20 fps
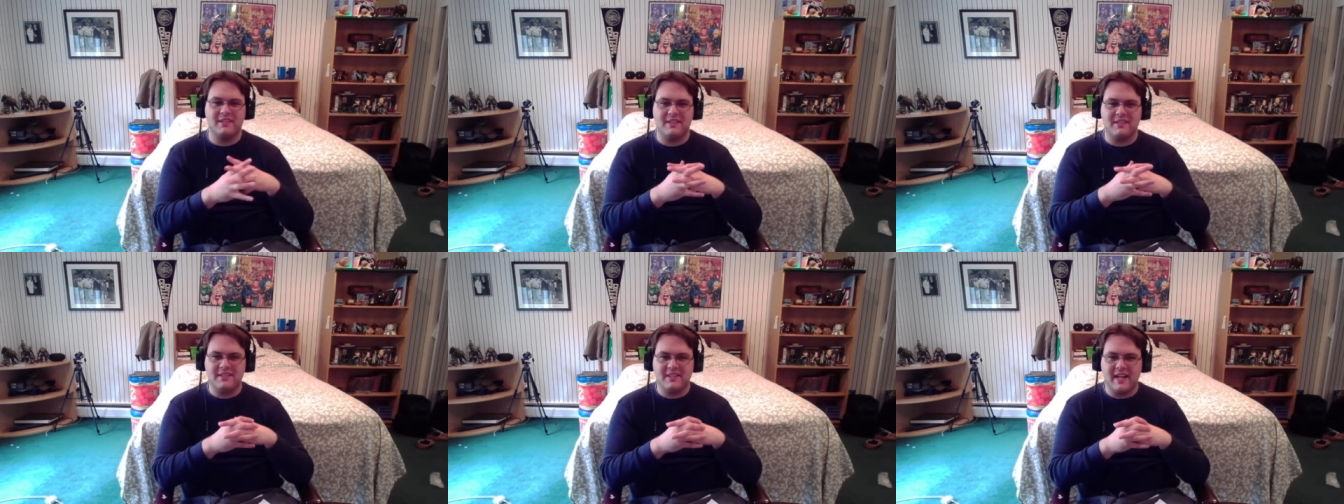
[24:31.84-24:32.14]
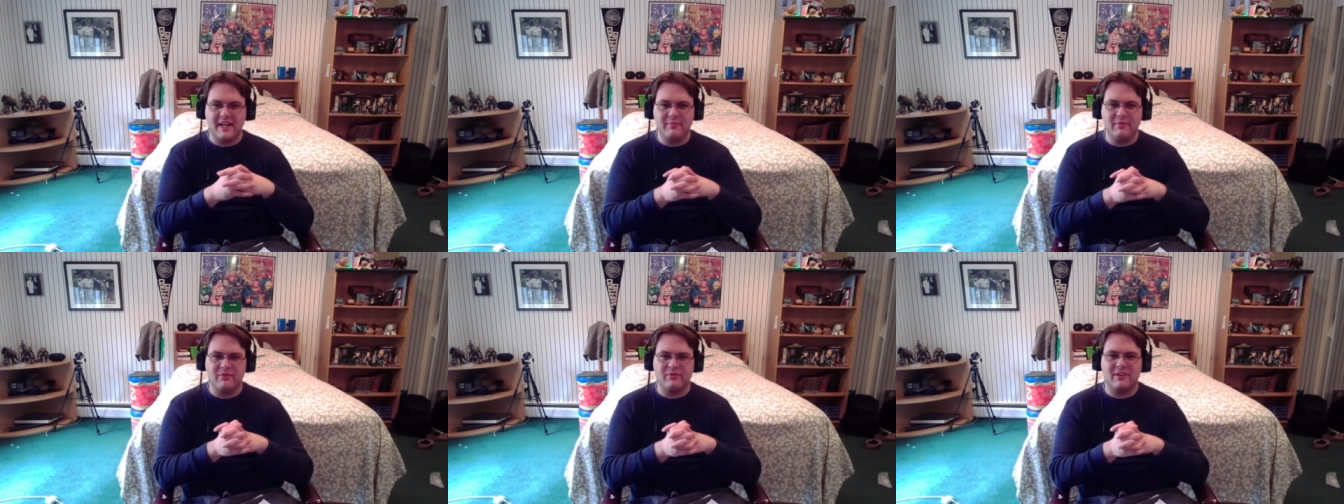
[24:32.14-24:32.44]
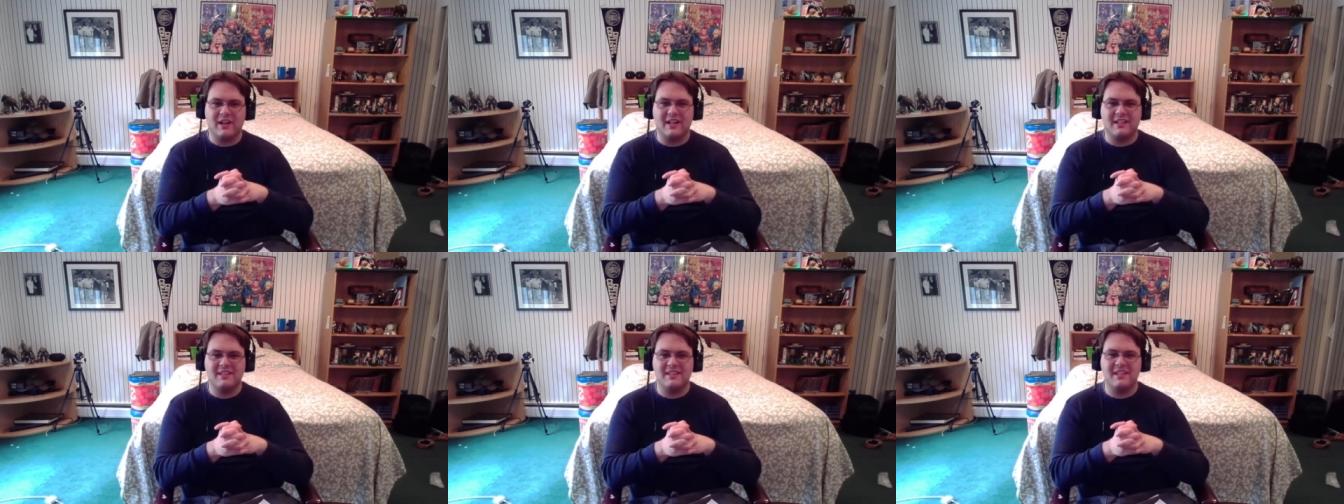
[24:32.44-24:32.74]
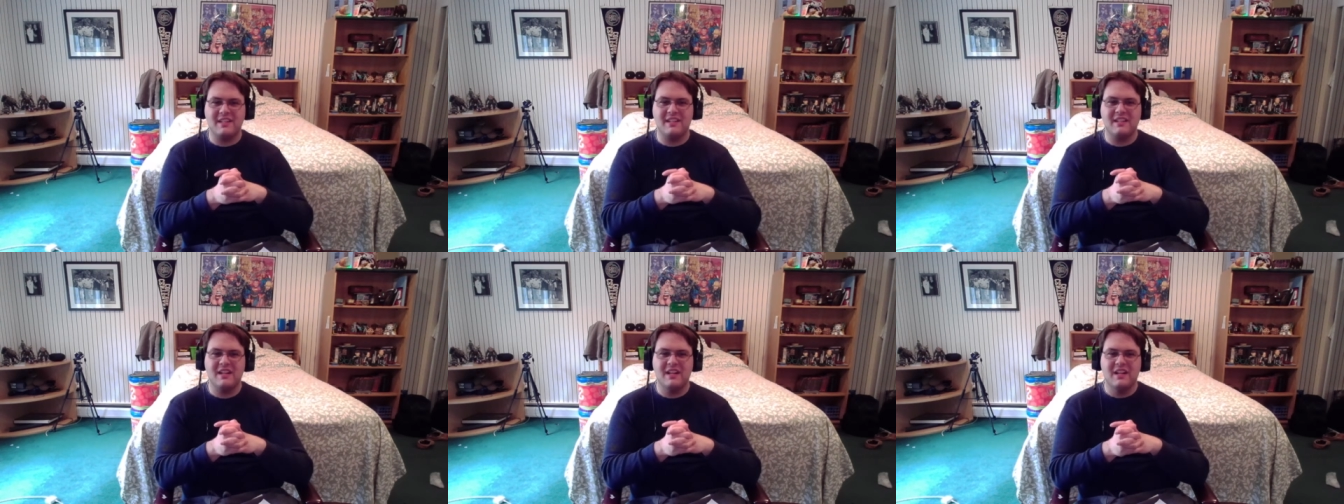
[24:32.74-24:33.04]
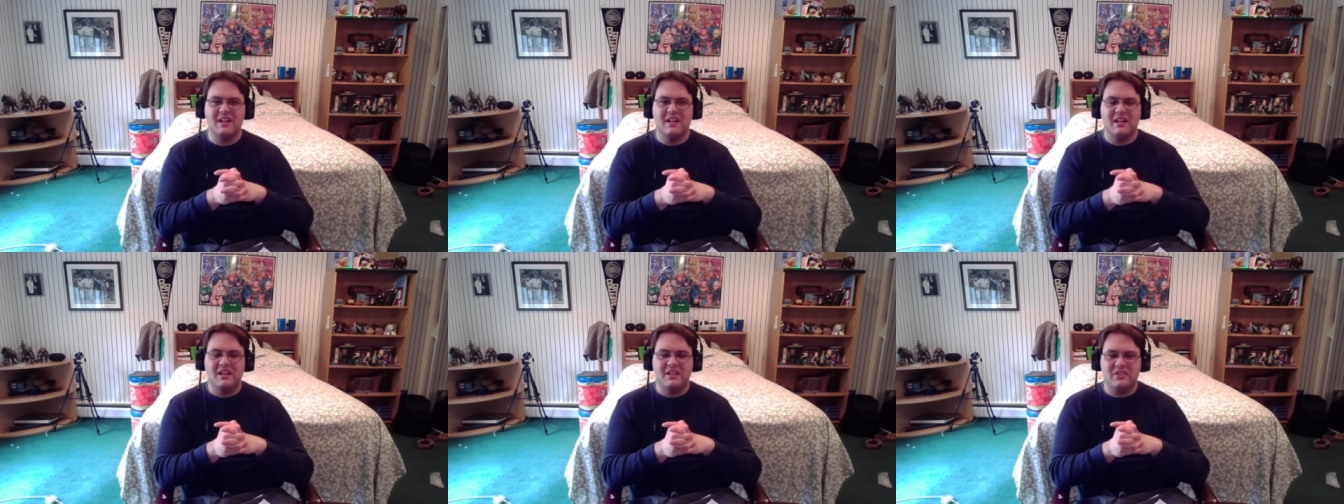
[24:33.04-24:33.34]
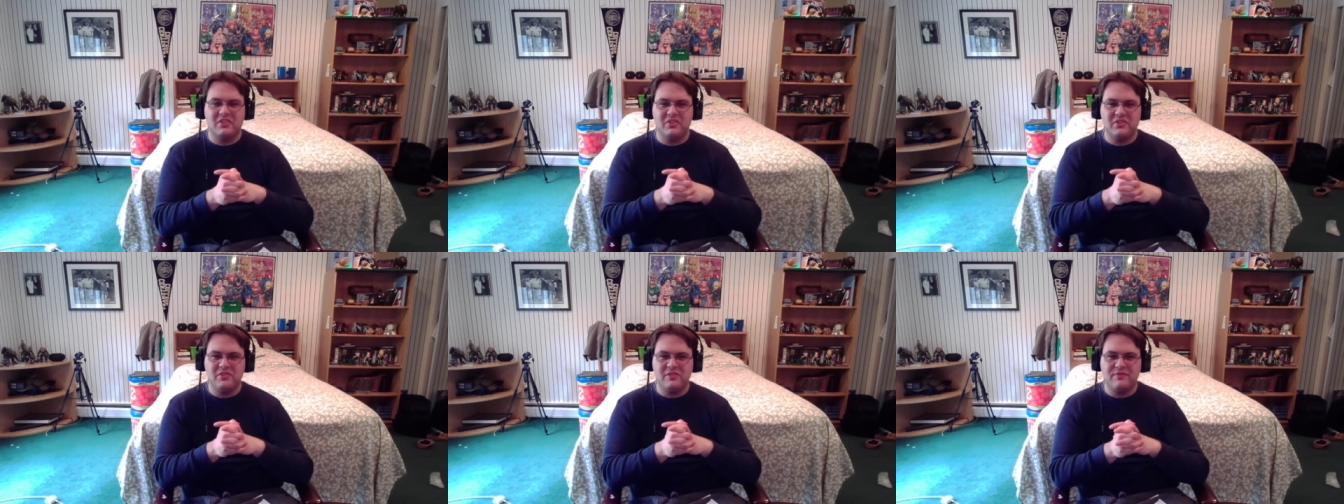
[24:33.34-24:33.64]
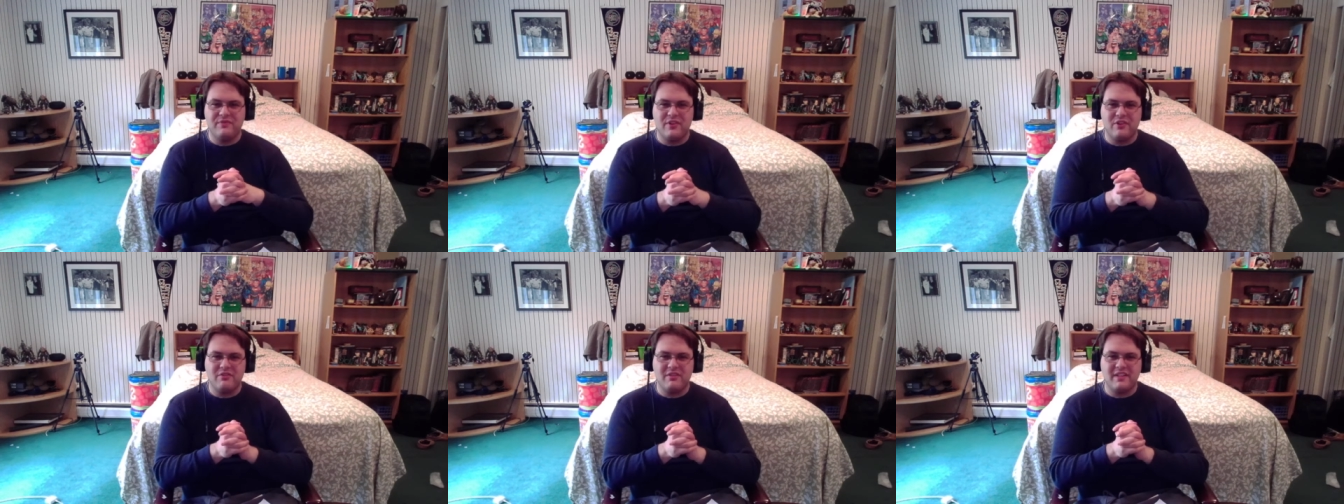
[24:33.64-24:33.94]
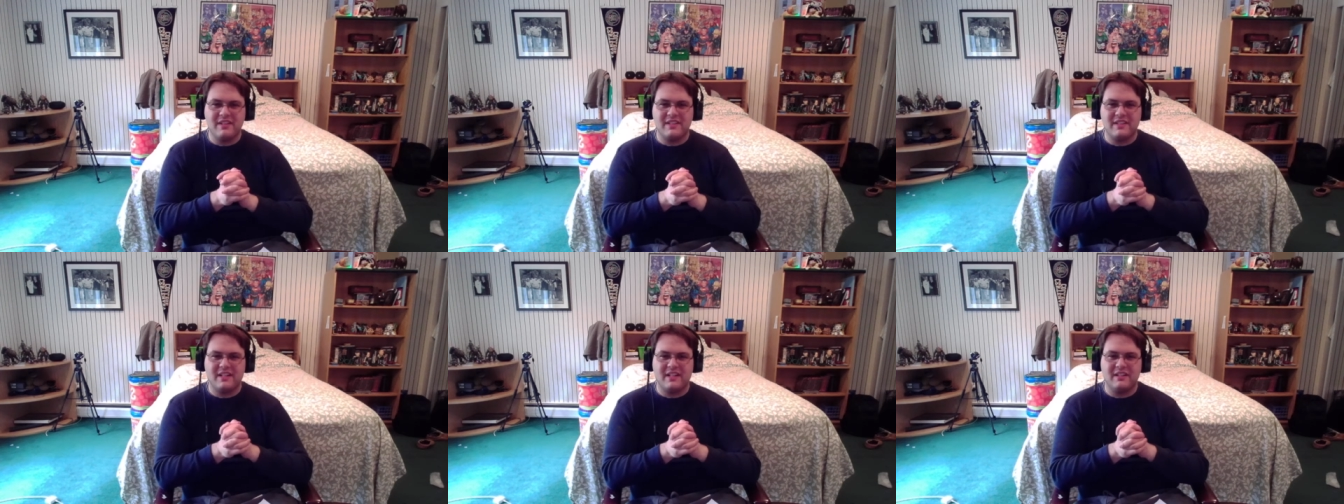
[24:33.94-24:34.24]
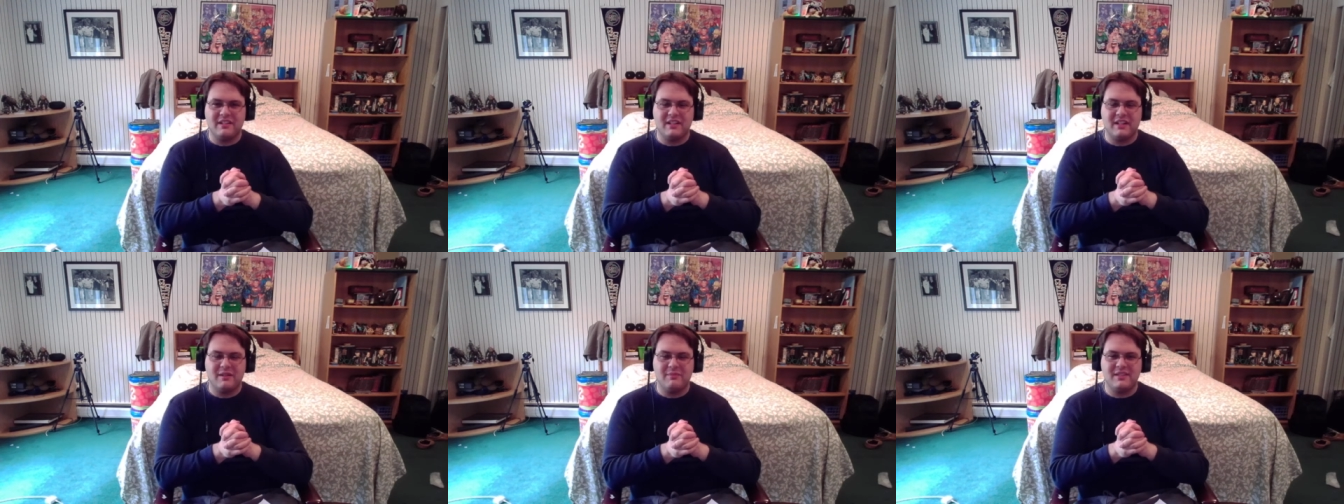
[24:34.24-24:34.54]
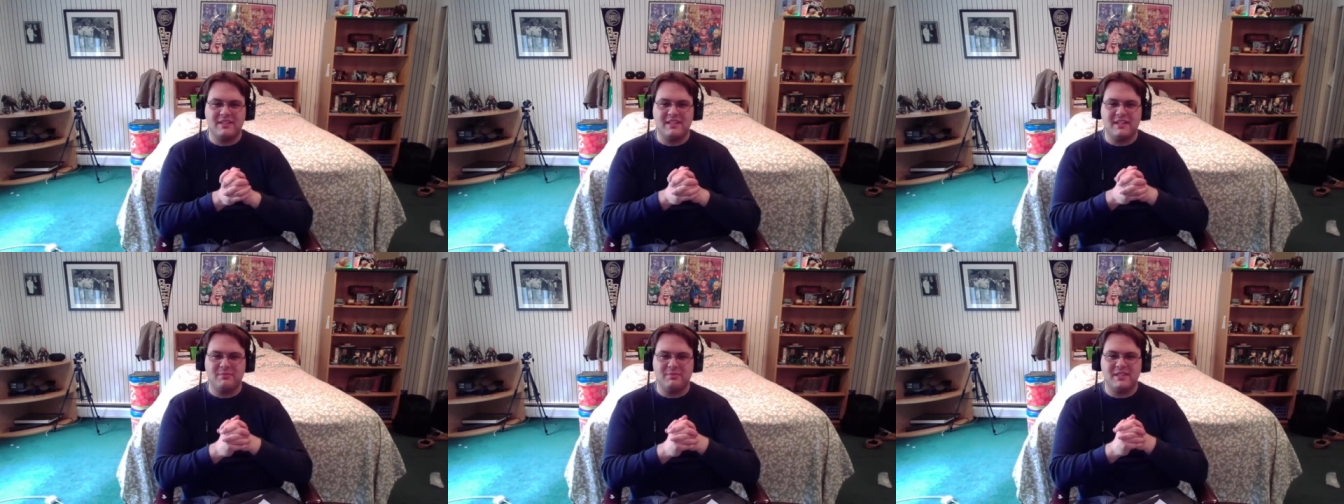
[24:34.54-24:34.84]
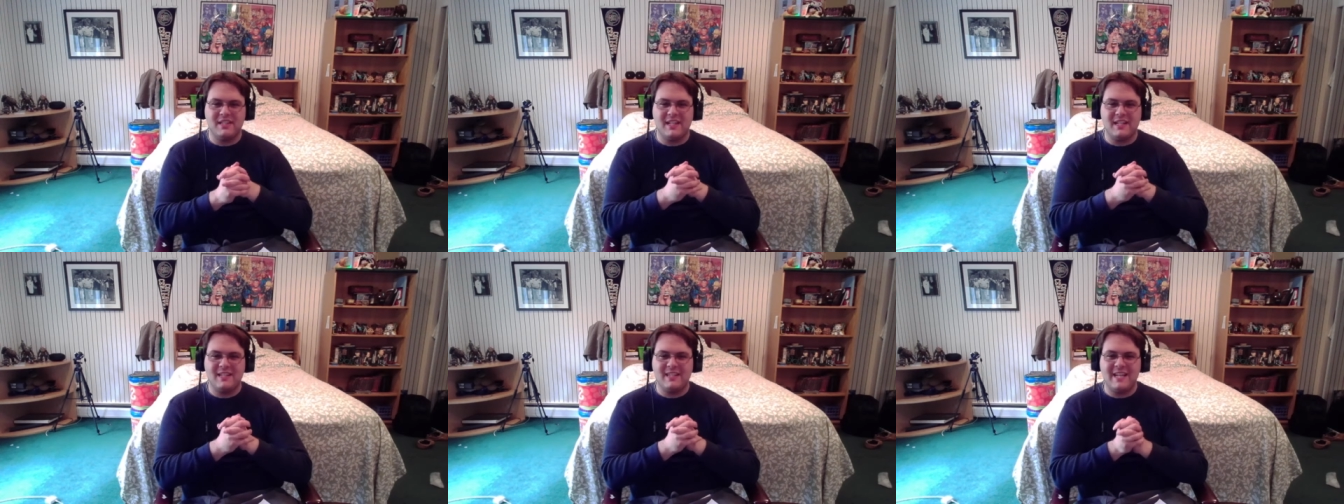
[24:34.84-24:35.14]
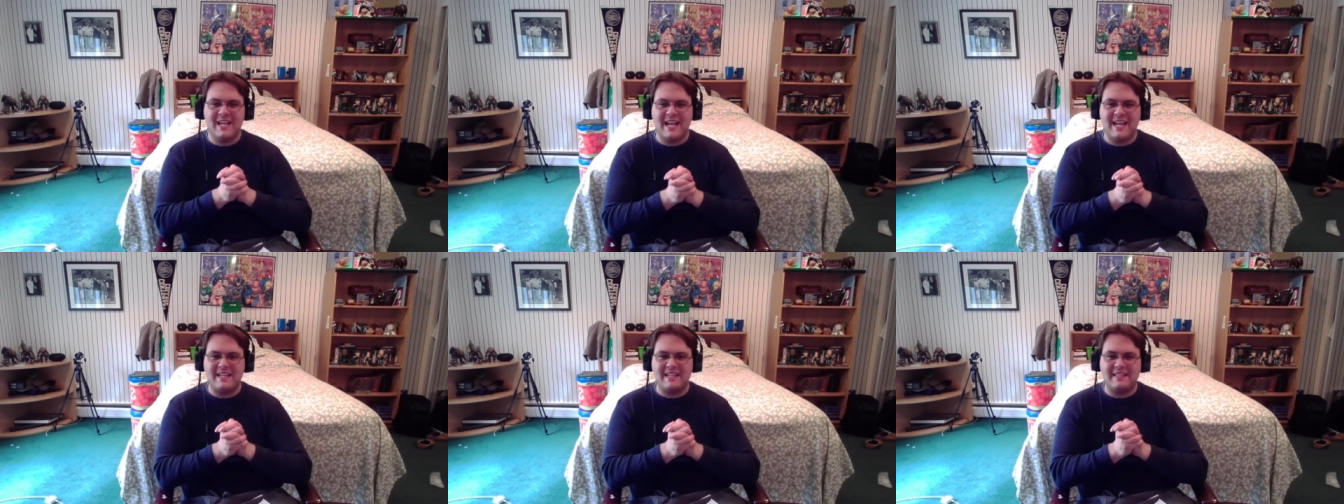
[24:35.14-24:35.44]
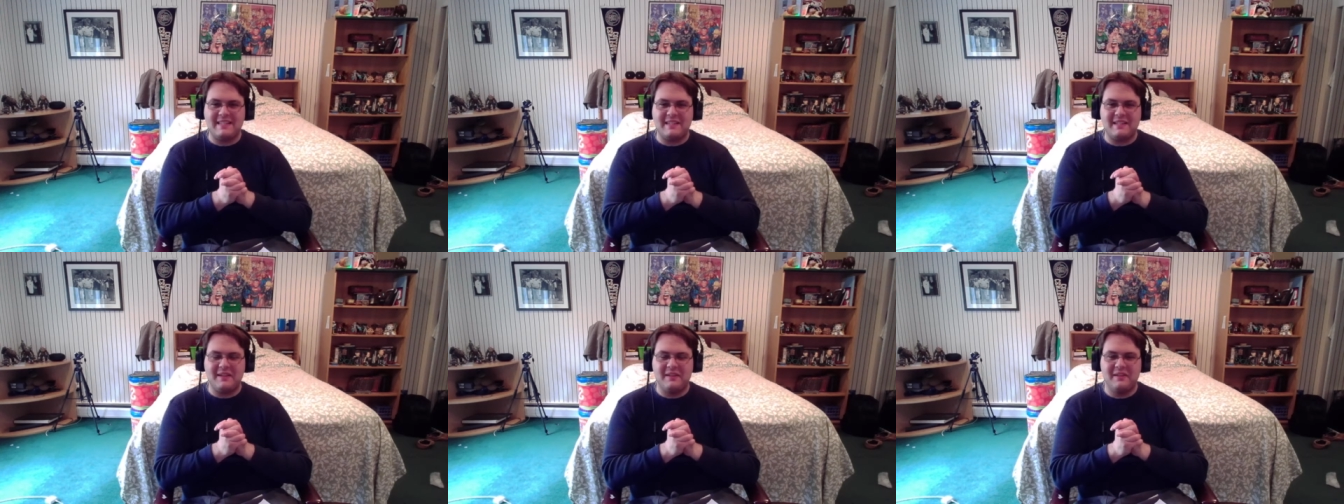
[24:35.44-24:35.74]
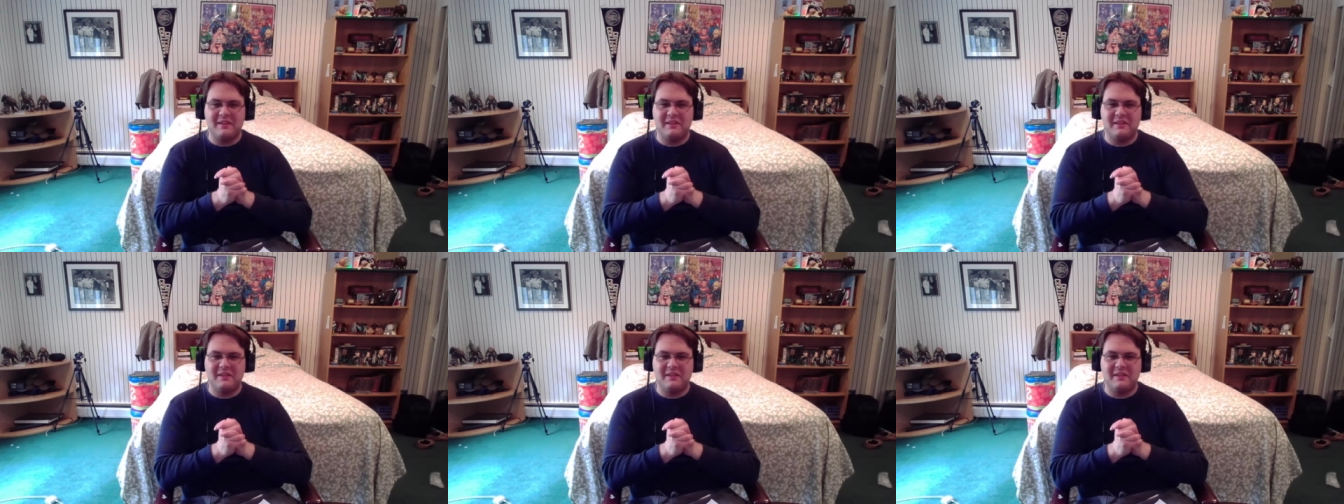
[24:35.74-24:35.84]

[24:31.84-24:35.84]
Cyber Roxy to focus on abducting Nate.